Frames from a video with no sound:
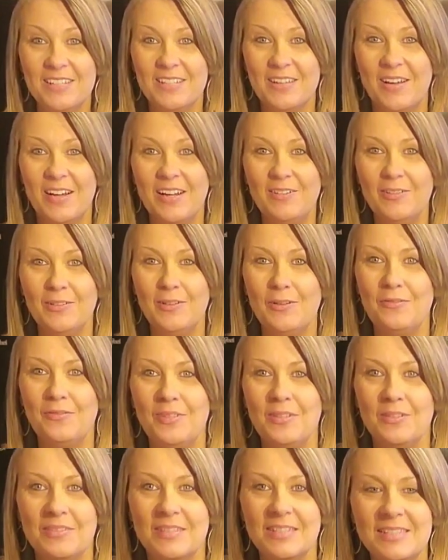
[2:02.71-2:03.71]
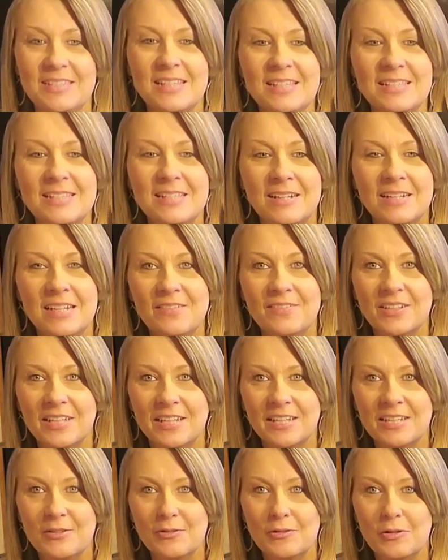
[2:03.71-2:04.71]
so I don't know if this is not even
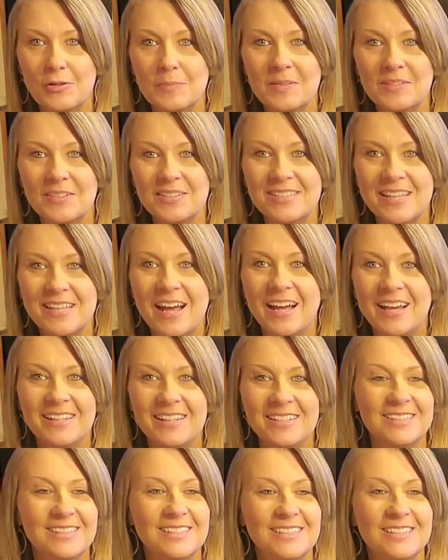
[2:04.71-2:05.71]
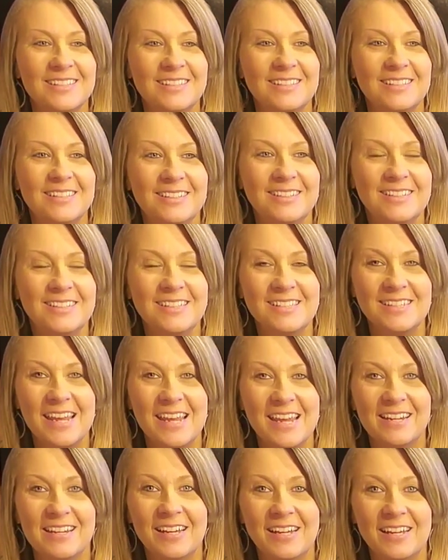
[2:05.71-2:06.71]
like a normal size
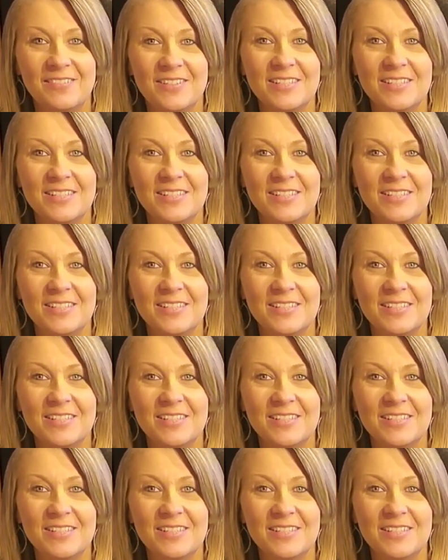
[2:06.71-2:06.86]
steak knife.